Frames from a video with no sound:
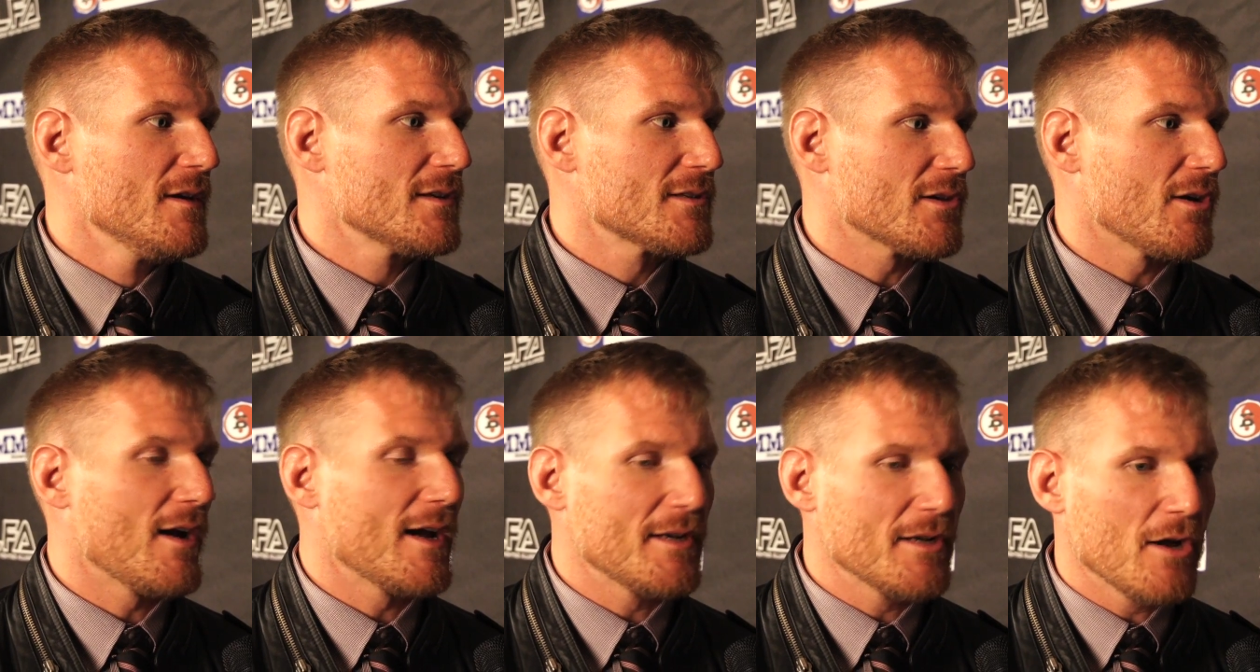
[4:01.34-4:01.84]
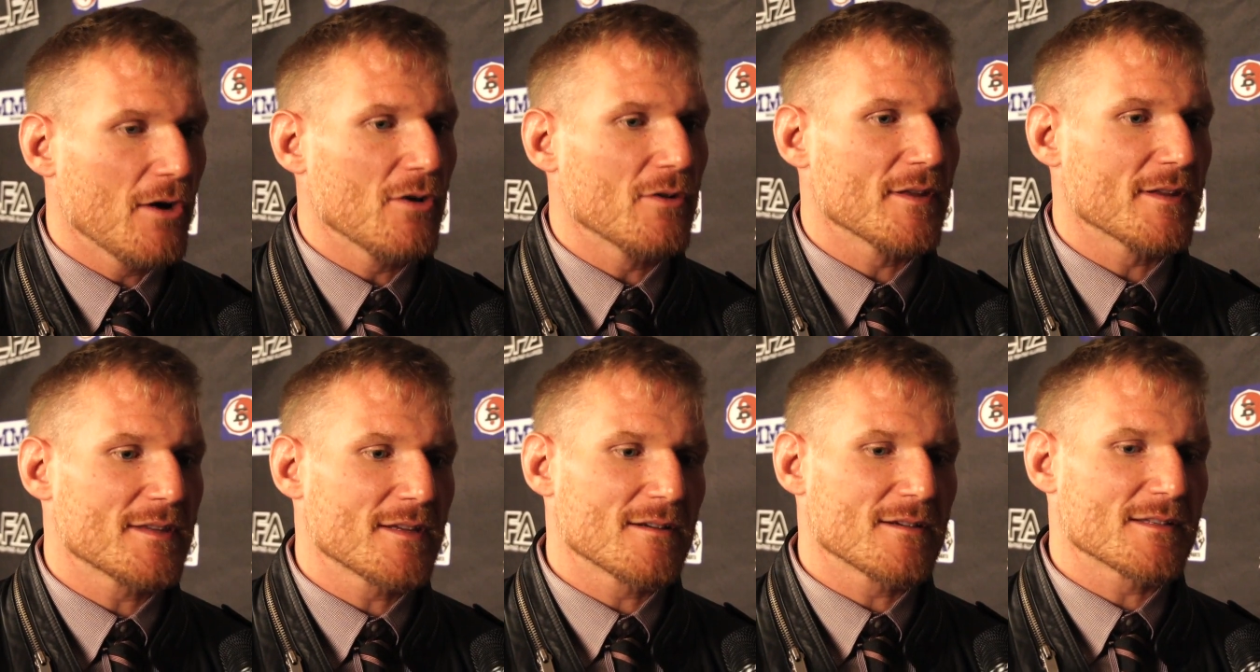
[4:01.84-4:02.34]
So I know
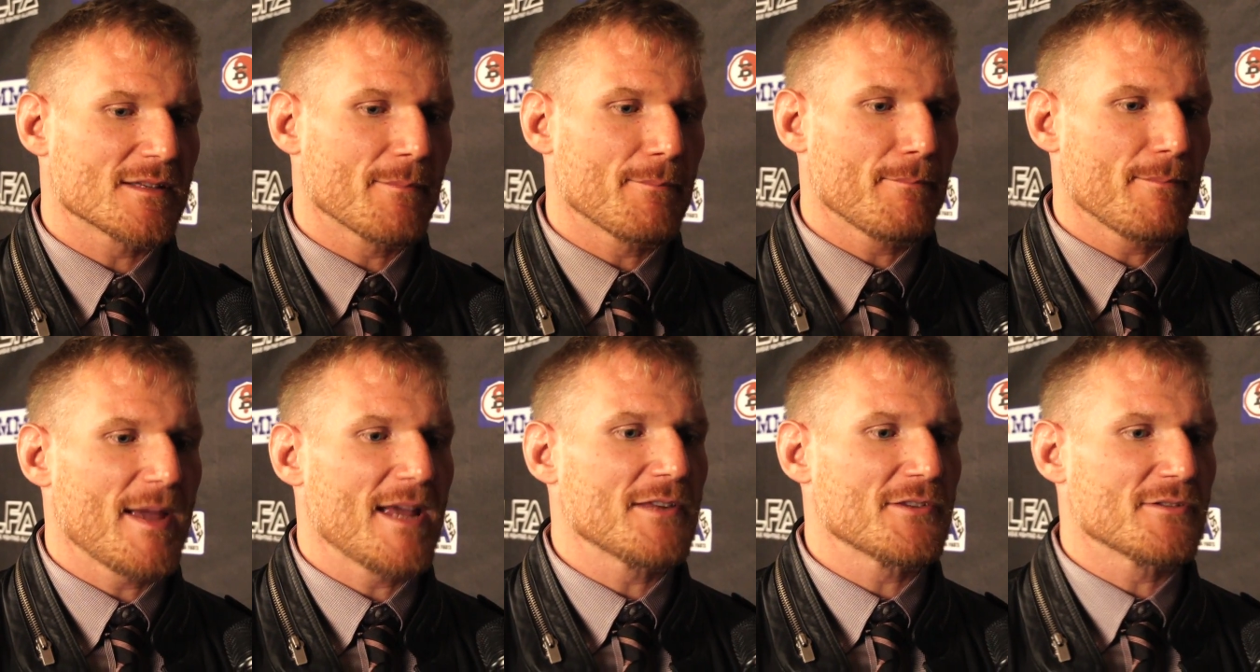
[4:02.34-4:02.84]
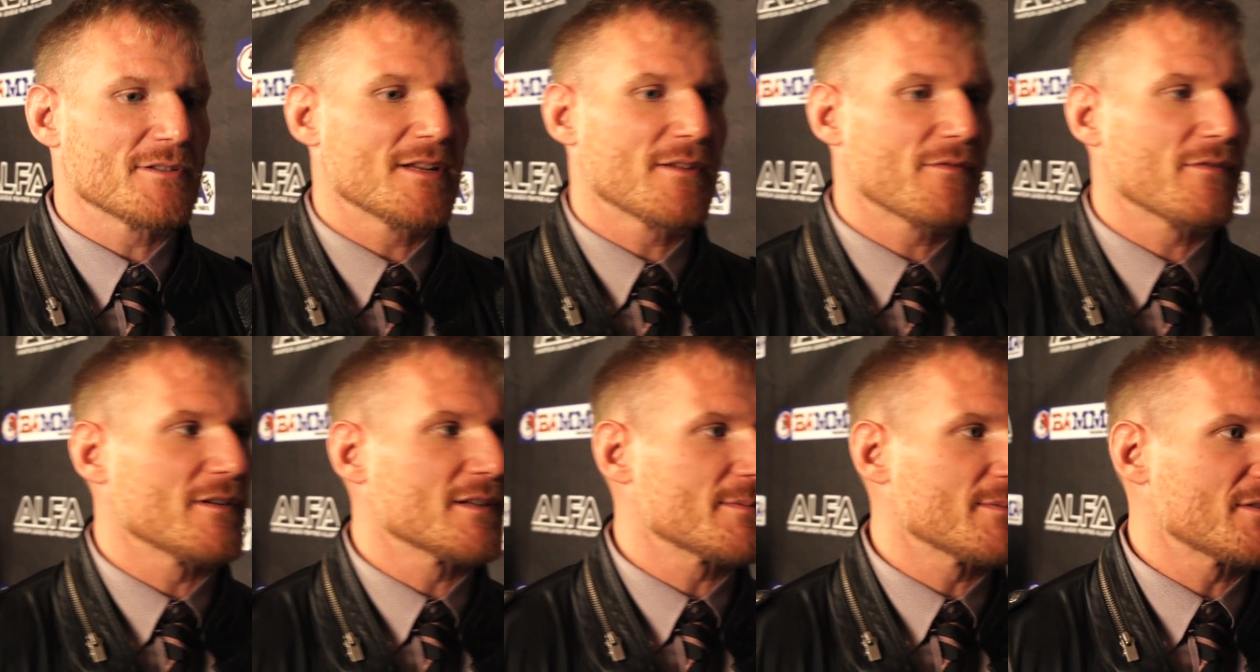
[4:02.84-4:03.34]
that there is a major
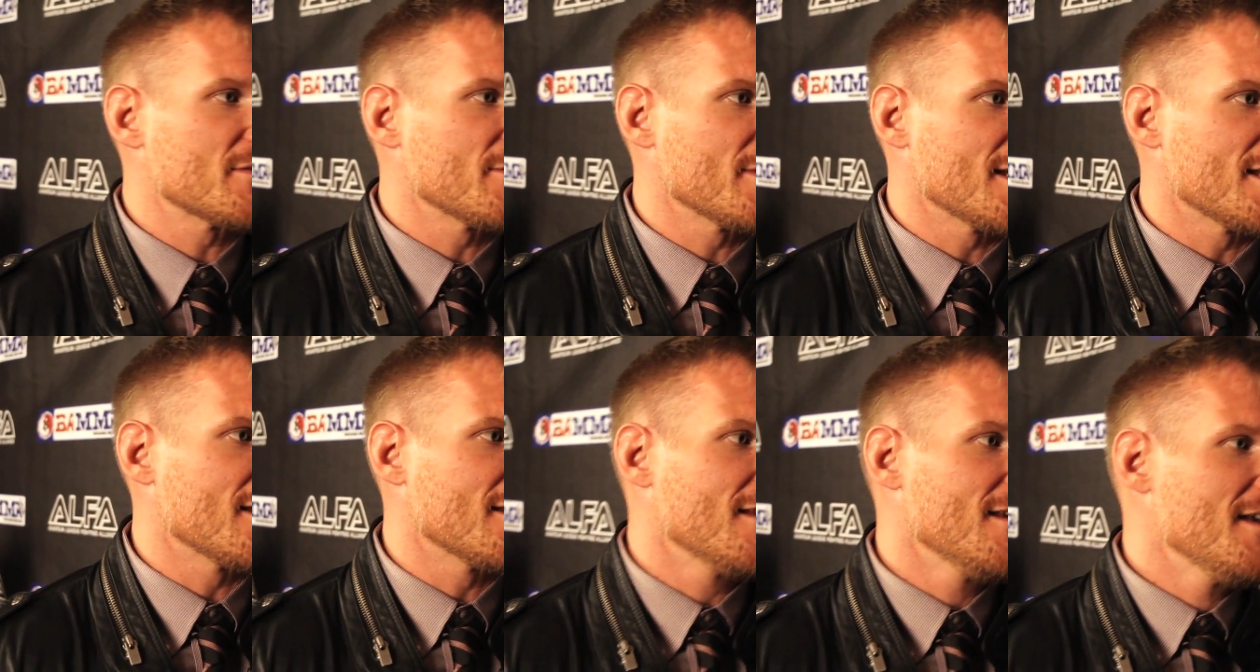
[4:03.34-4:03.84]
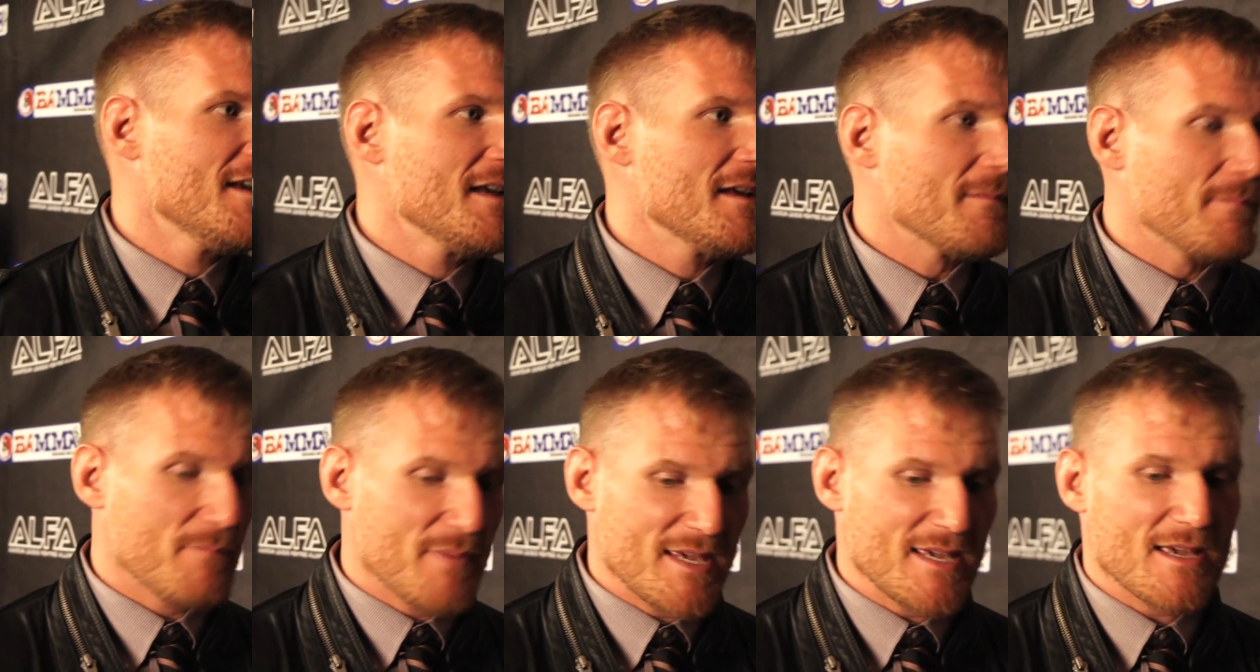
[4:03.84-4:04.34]
difference between
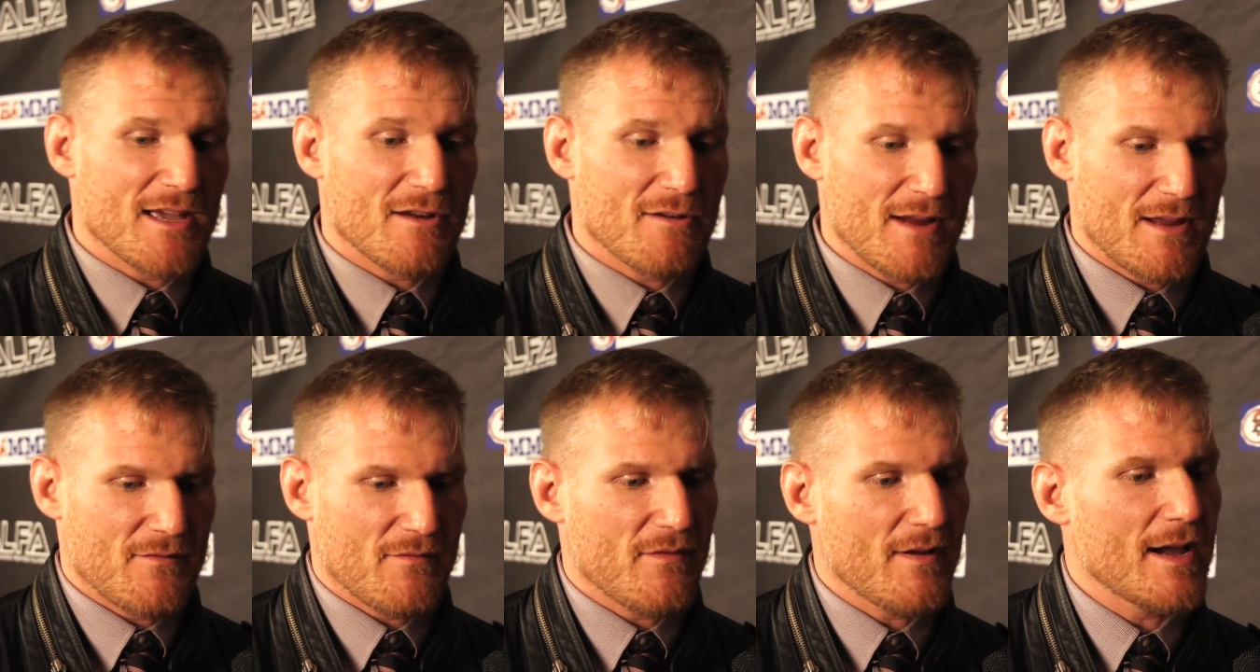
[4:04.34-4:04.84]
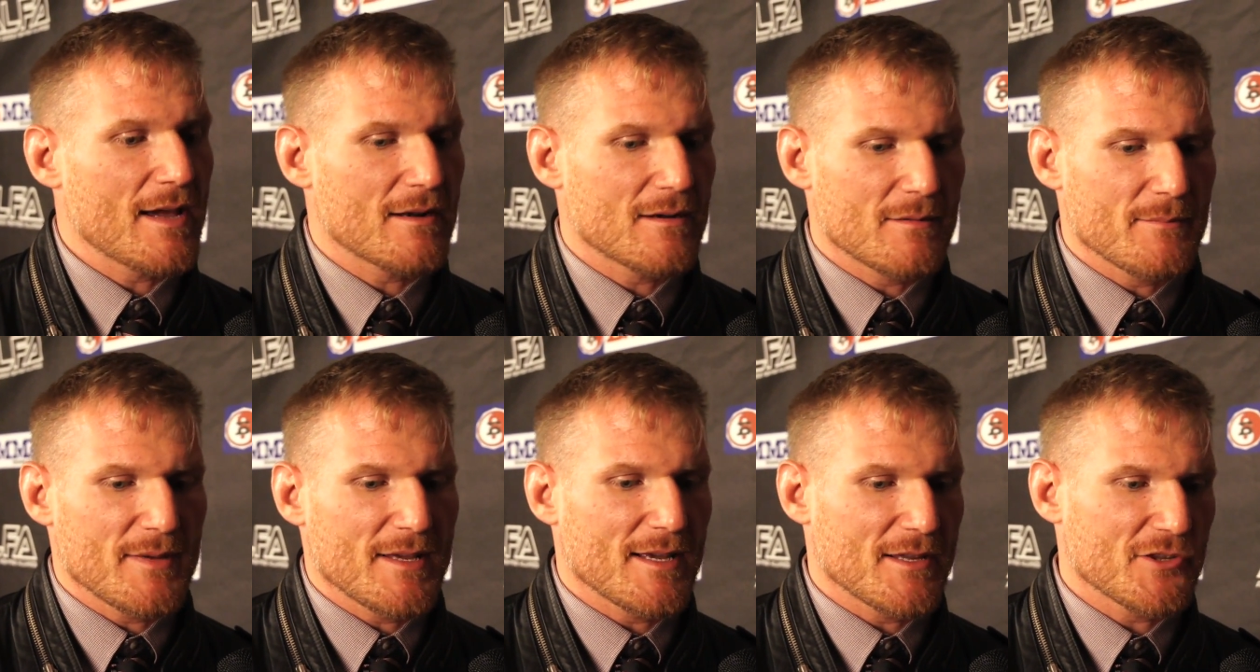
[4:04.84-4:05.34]
being a great fighter
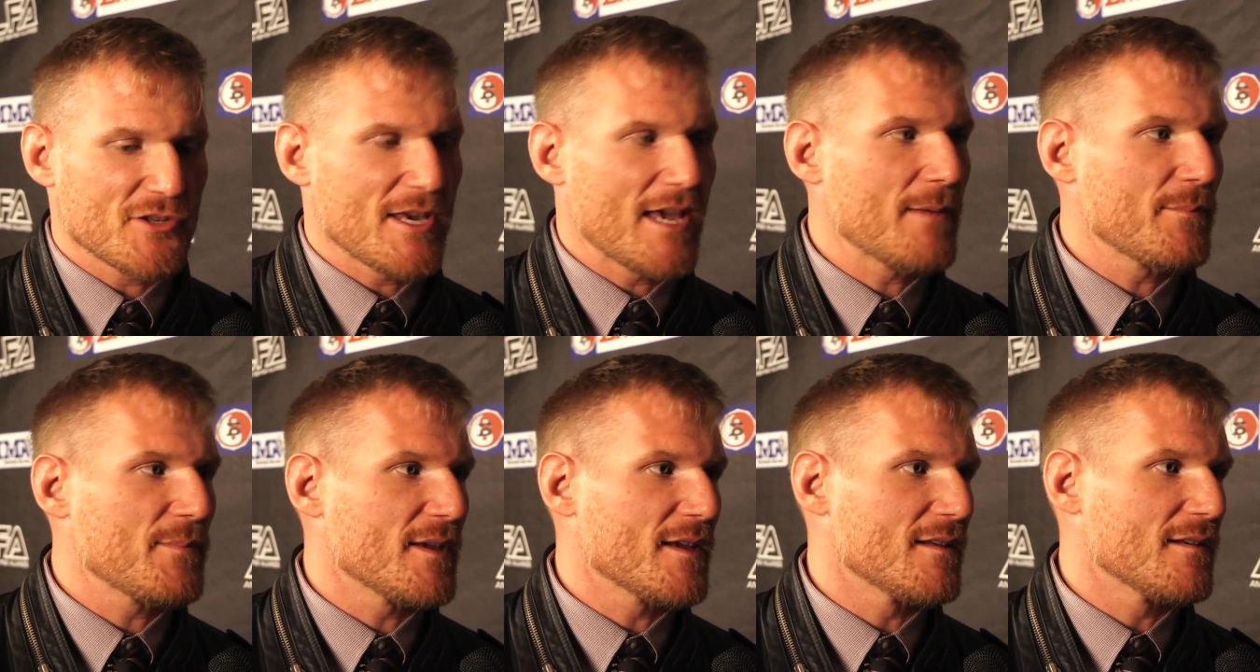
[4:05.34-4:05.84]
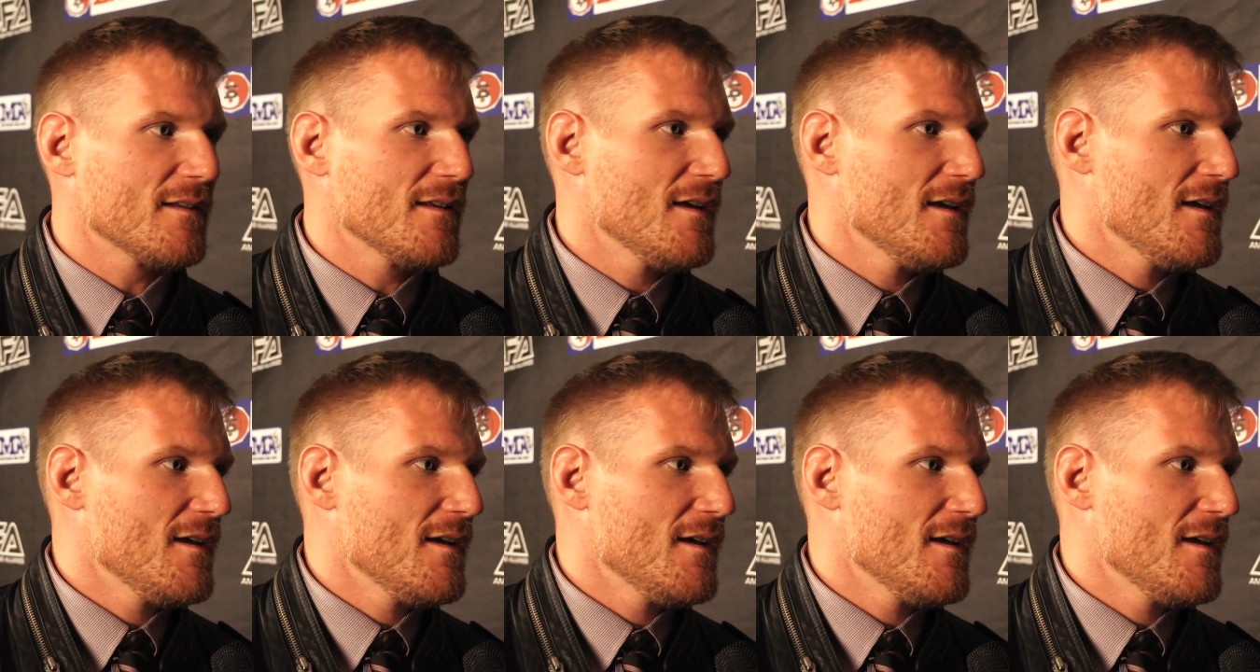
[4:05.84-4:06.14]
and being a champion